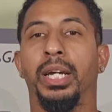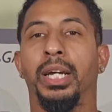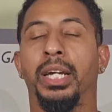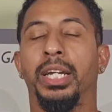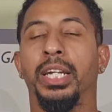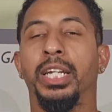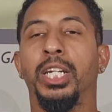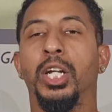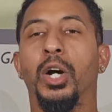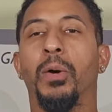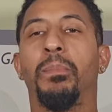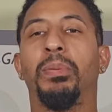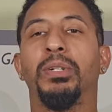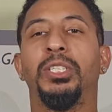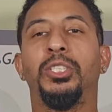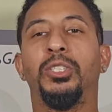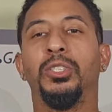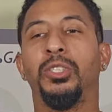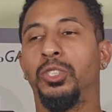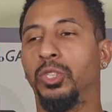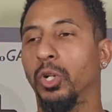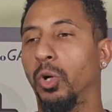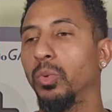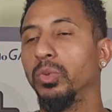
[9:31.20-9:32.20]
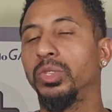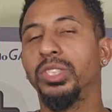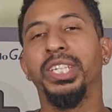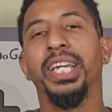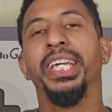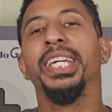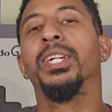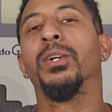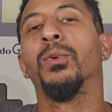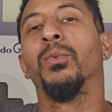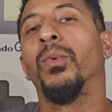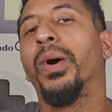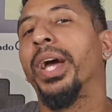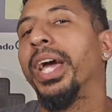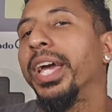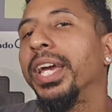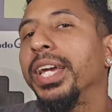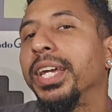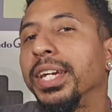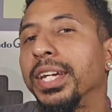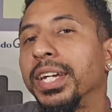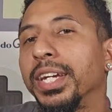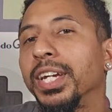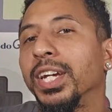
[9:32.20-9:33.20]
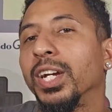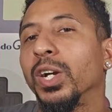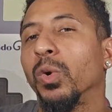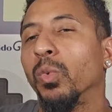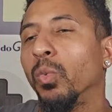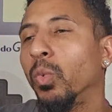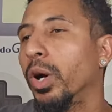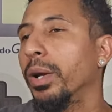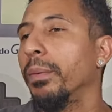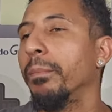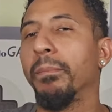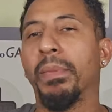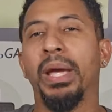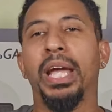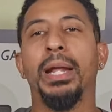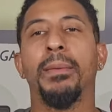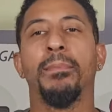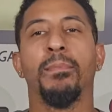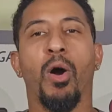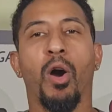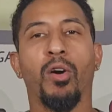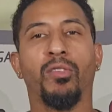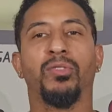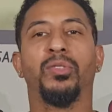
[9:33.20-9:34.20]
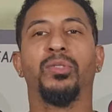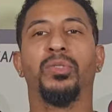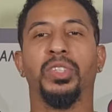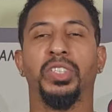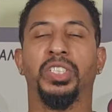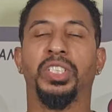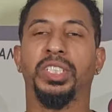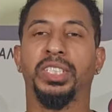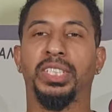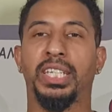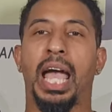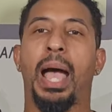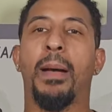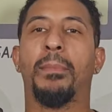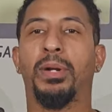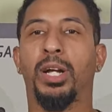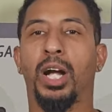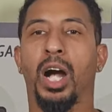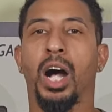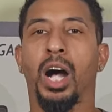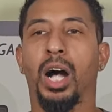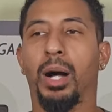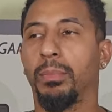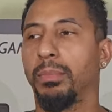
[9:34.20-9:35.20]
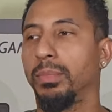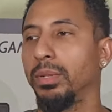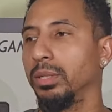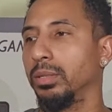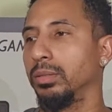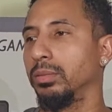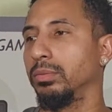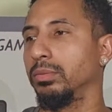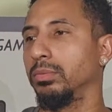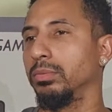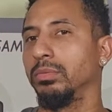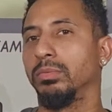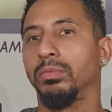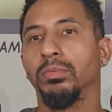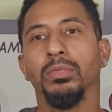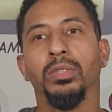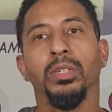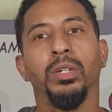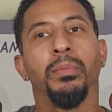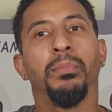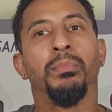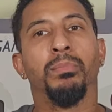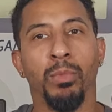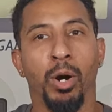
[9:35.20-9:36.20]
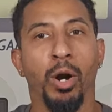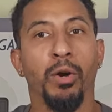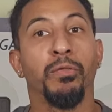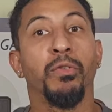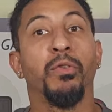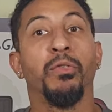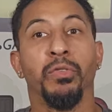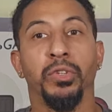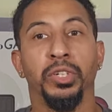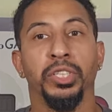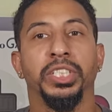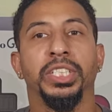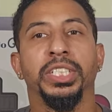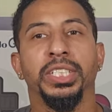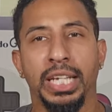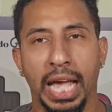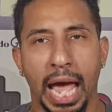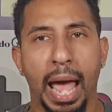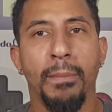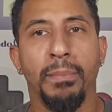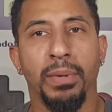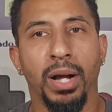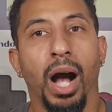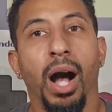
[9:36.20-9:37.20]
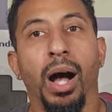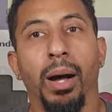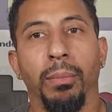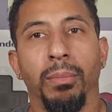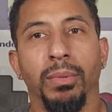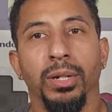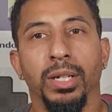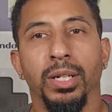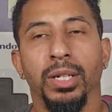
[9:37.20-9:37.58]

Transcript: You know, but you don't take away what made Marvel vs. Capcom Marvel vs. Capcom.